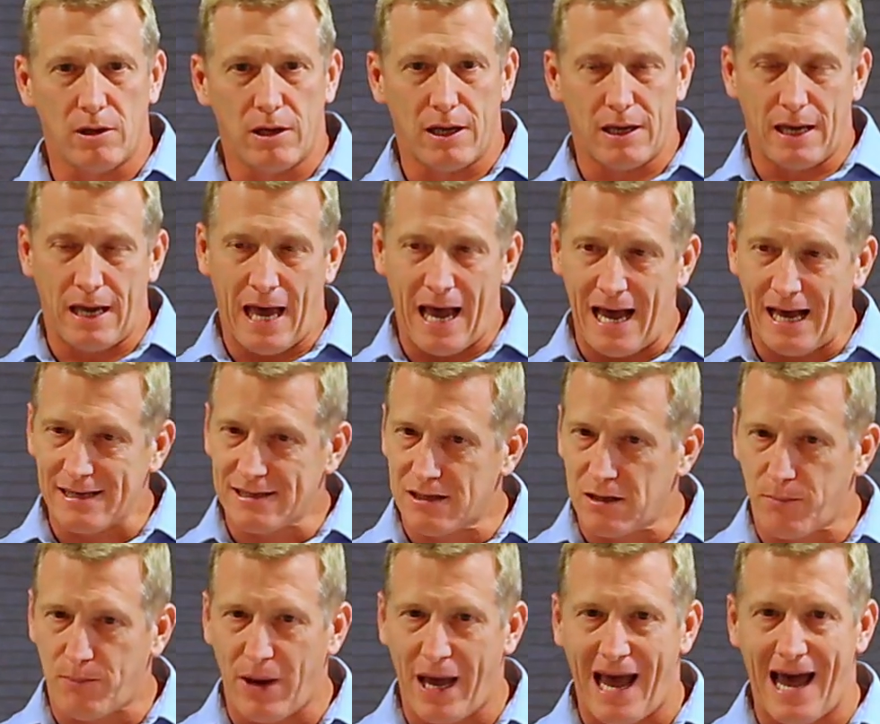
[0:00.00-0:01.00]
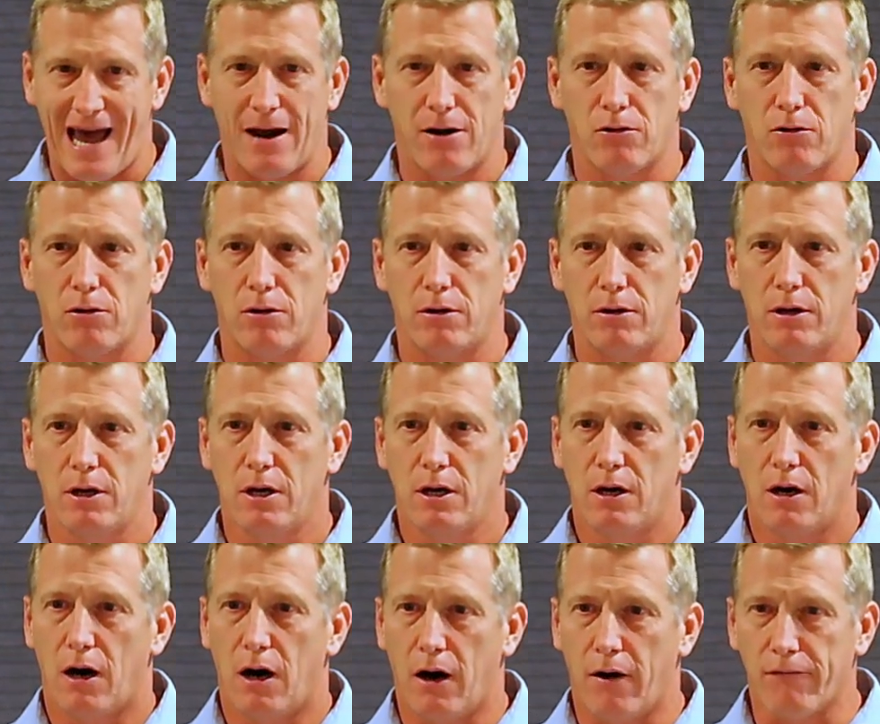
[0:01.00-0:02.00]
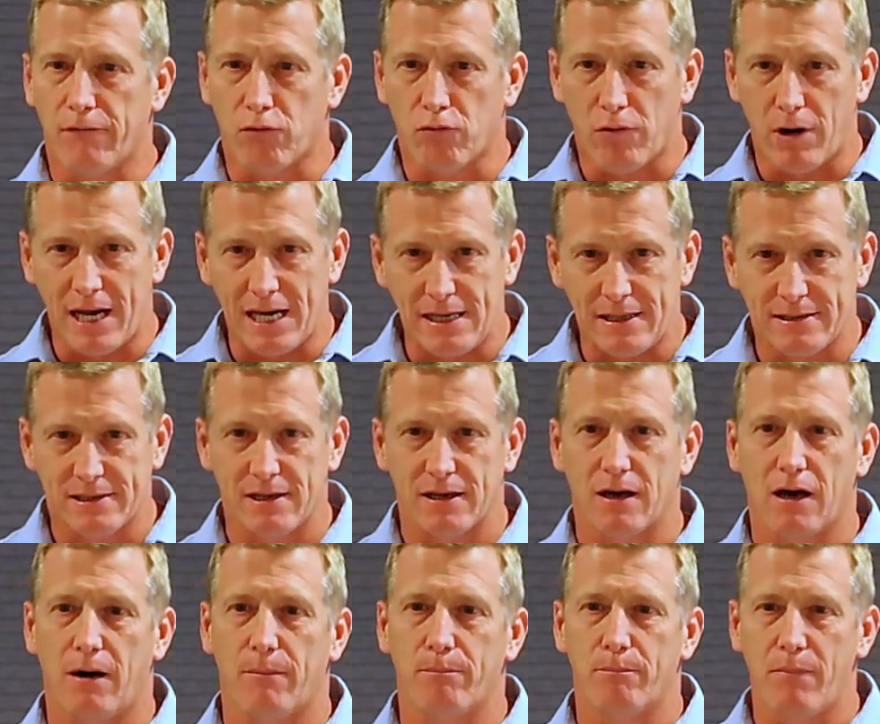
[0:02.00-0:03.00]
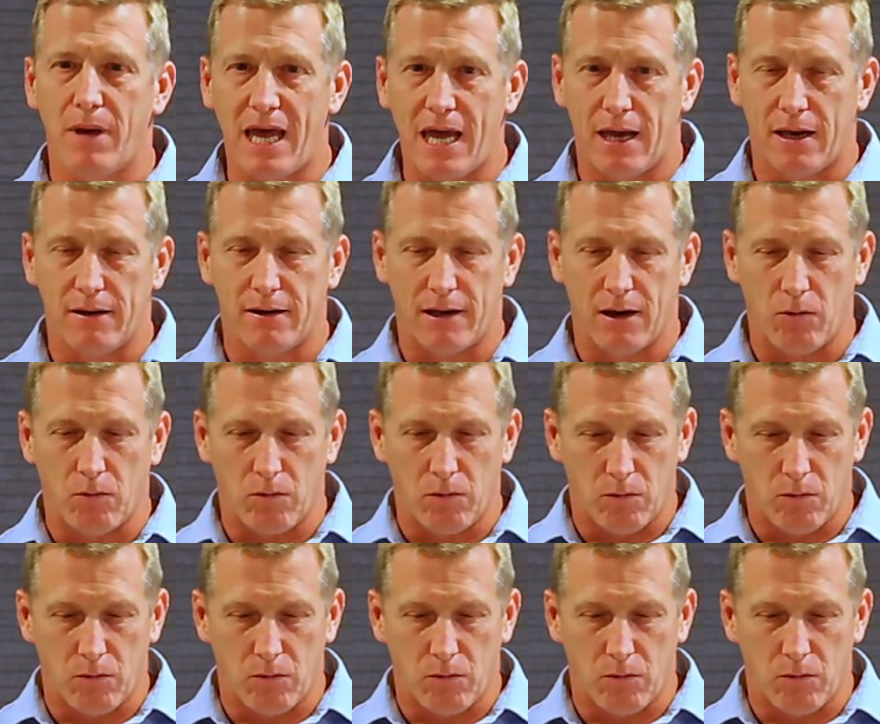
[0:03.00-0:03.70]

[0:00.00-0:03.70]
has the pattern of raising up men that